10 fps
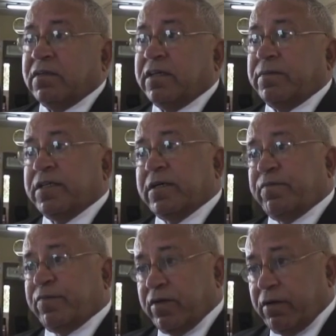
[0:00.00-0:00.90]
the, the
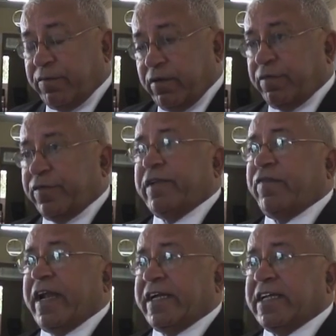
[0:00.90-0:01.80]
uh, uh, free
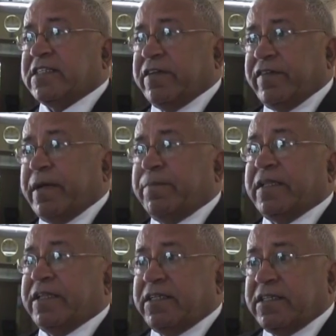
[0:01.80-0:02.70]
flat he has given up
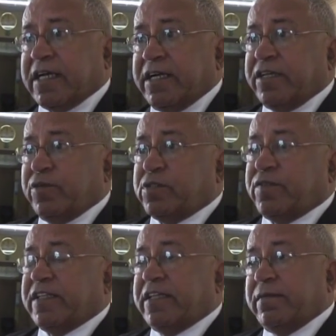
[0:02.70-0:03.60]
and the, he
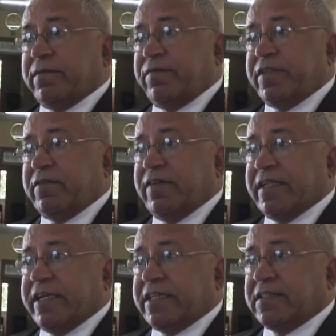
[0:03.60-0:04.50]
continues with the, with the one